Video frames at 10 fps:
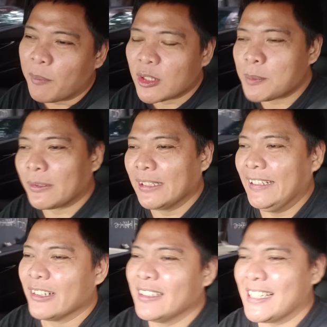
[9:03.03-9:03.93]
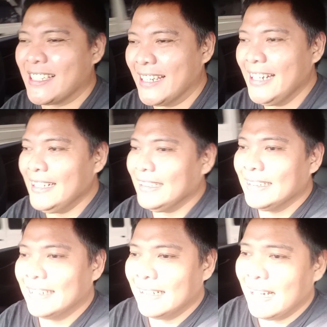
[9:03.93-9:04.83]
kilometers per liter in the city.
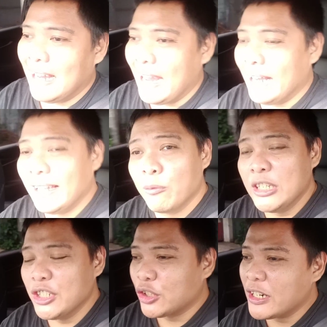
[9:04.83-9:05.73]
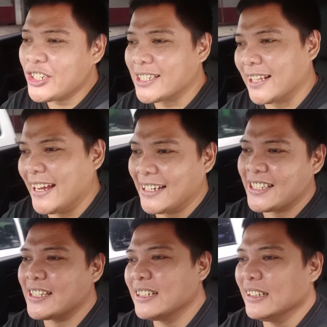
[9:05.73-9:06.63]
And then when you stretch its
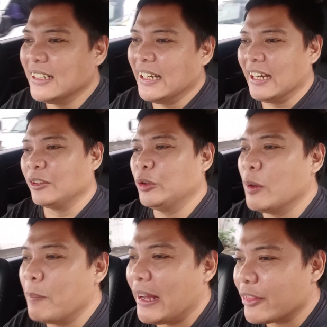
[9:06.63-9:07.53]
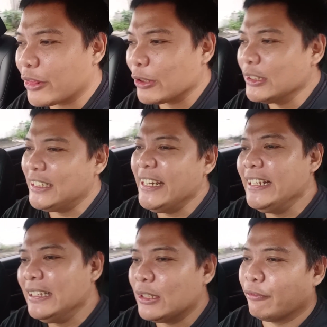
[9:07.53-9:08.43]
legs, it'll do about
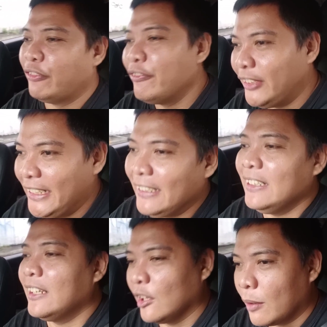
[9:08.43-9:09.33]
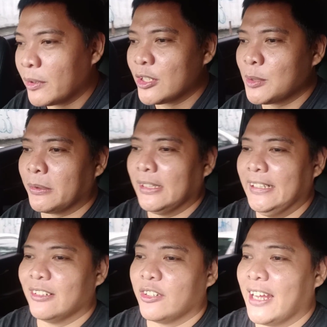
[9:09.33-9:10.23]
13 to 15 kilometers per
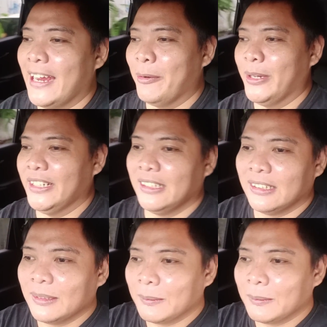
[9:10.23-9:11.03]
liter on the highway.